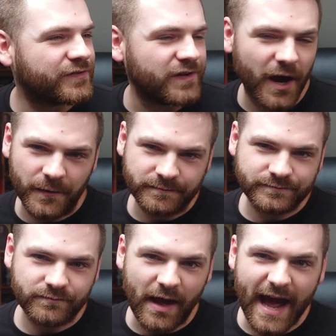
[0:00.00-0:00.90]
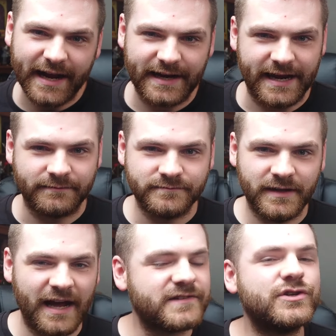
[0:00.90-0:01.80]
So, Akane
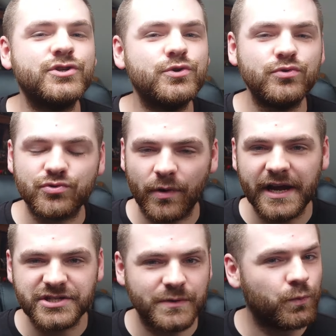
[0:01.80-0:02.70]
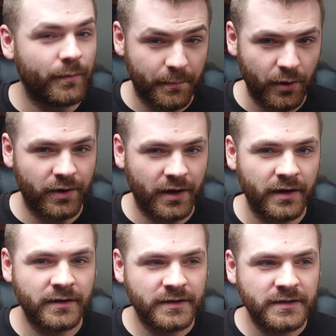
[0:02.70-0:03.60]
has a huge raging woman boner
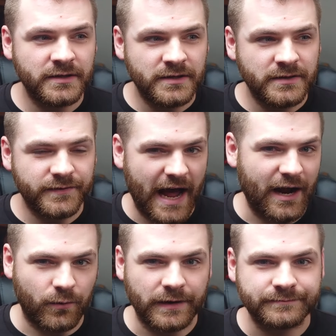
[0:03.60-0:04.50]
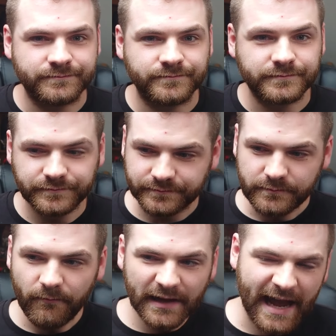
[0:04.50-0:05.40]
for Aqua.
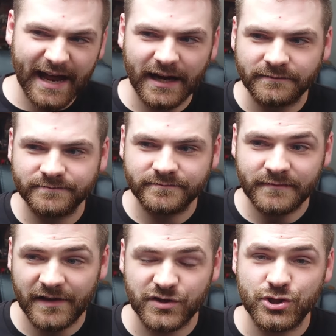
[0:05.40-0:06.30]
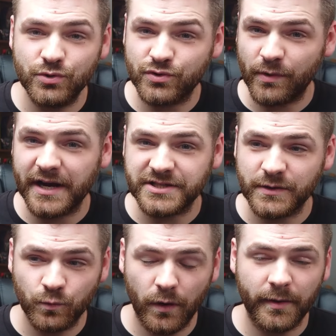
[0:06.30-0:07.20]
Kana has a huge
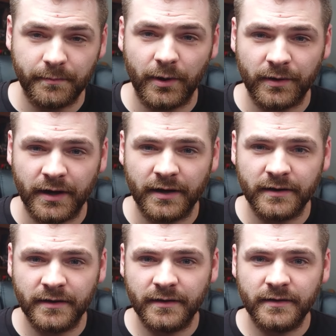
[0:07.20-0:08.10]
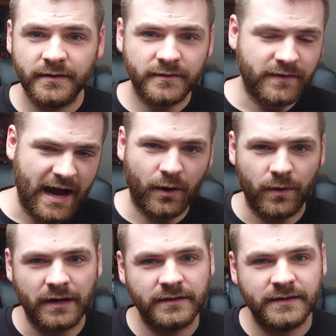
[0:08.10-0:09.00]
raging woman boner for
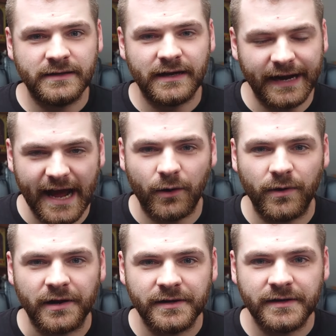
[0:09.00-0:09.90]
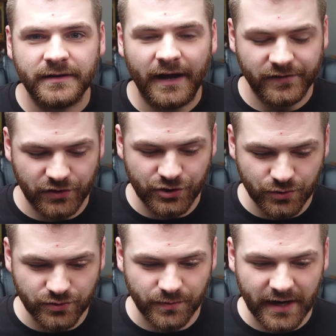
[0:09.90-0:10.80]
Aqua. And Aqua has a
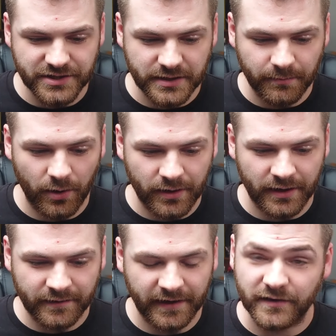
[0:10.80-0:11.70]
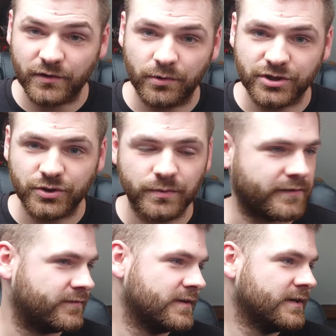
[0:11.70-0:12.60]
huge raging boner that he doesn't know what to do
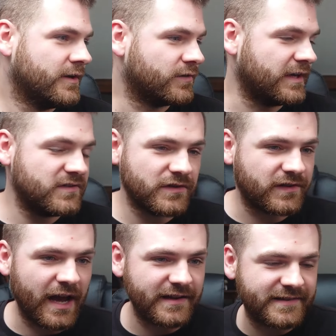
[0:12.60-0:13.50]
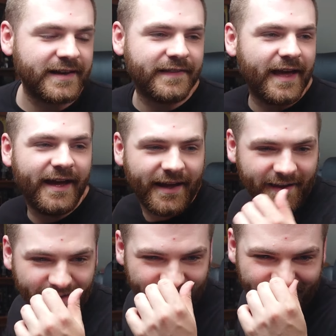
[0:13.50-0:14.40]
with. So he's just kind of sitting
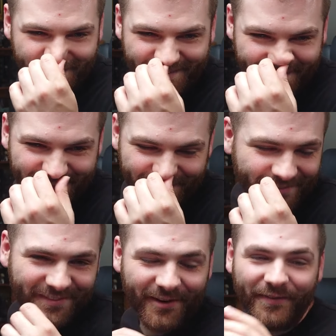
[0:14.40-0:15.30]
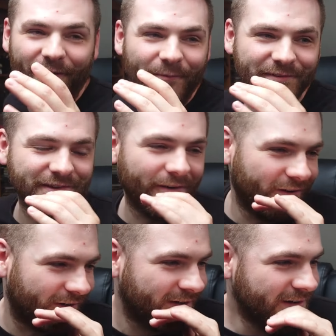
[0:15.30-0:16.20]
there, not knowing what's
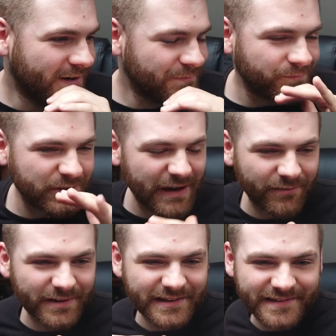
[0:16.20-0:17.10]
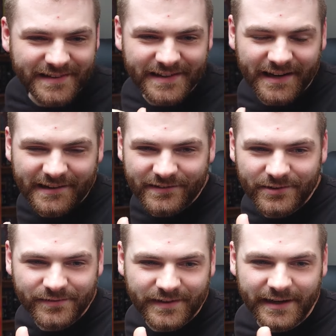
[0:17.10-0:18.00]
going on. We haven't really seen any
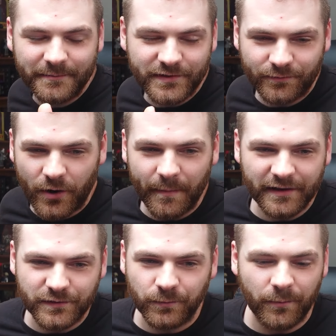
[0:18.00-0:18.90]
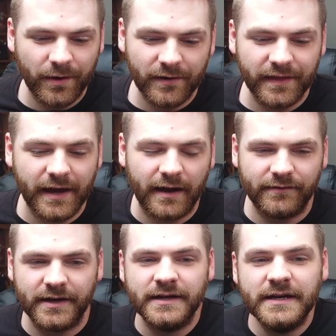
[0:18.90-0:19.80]
sort of glimpse of romance one way or the
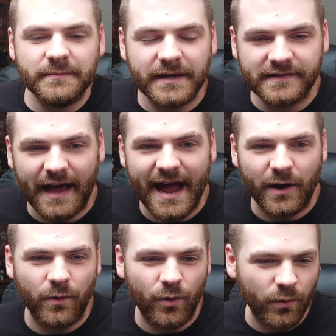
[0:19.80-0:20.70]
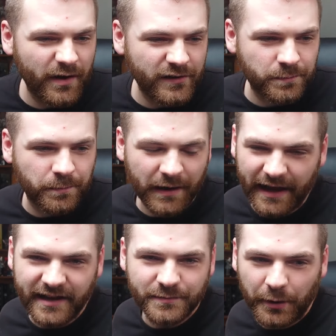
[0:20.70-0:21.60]
other, because Aqua always
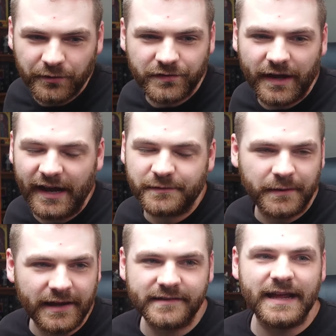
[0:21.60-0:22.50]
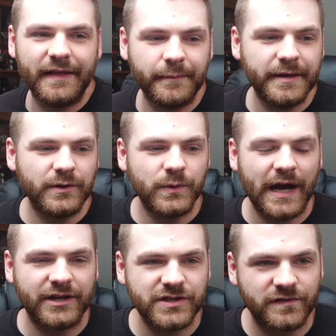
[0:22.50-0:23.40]
plays both sides, plays down the middle,
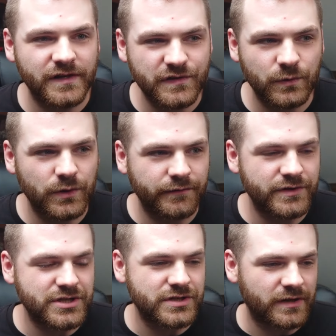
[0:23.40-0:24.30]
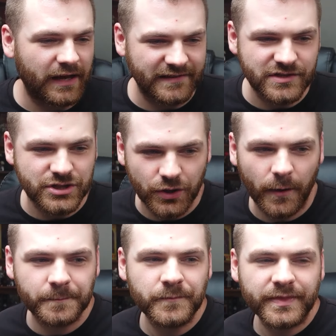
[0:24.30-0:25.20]
and just sees it all as a
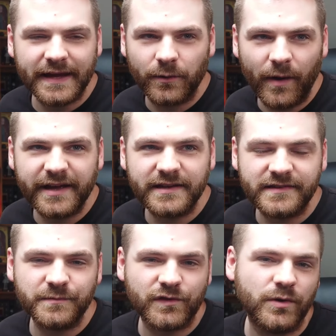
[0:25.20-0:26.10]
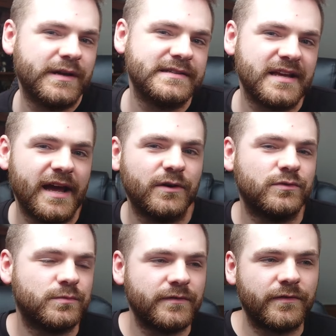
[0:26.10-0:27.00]
job.In a way, he seems so
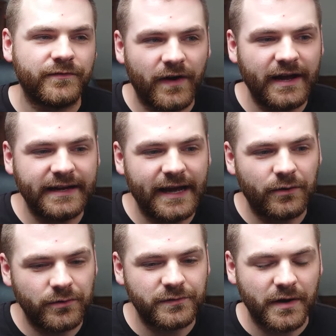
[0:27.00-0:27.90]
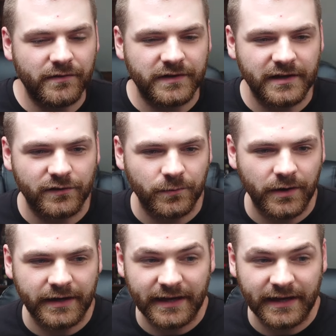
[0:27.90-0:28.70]
entangled with finding out who his mother's killer